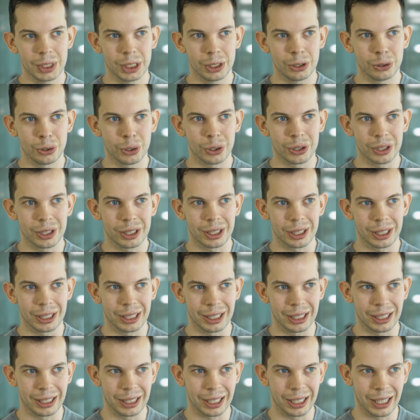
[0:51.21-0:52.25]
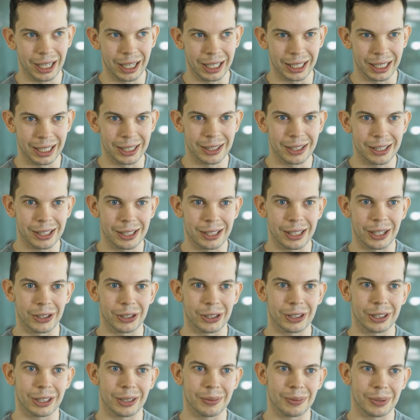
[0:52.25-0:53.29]
not against
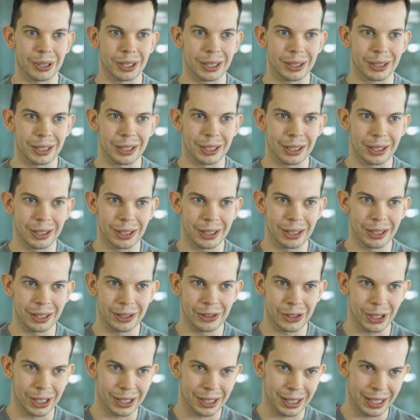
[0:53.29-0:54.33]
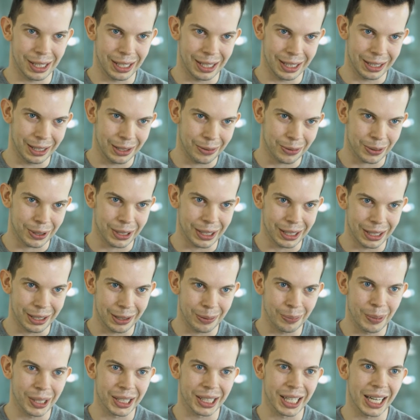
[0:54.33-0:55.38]
startups. It's just a different
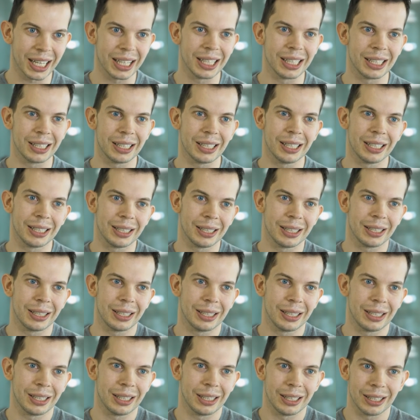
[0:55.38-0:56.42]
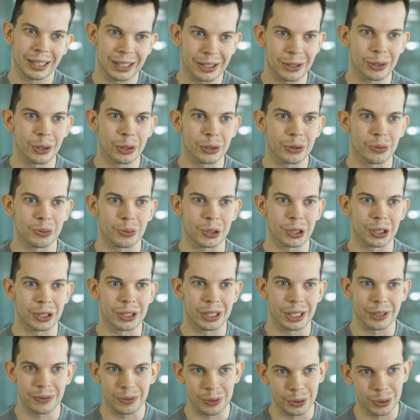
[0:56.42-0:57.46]
mentality, and it's not
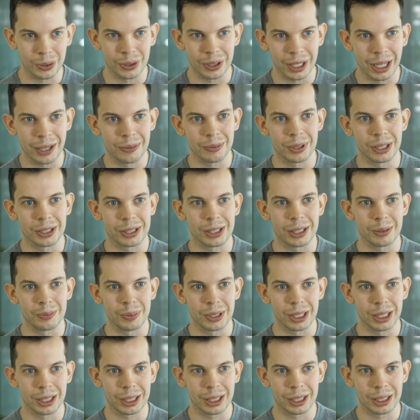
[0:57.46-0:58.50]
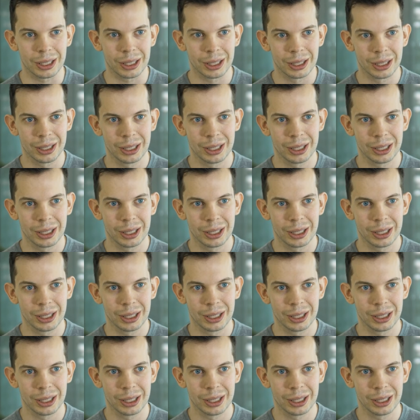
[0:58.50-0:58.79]
worse if you don't have the stability,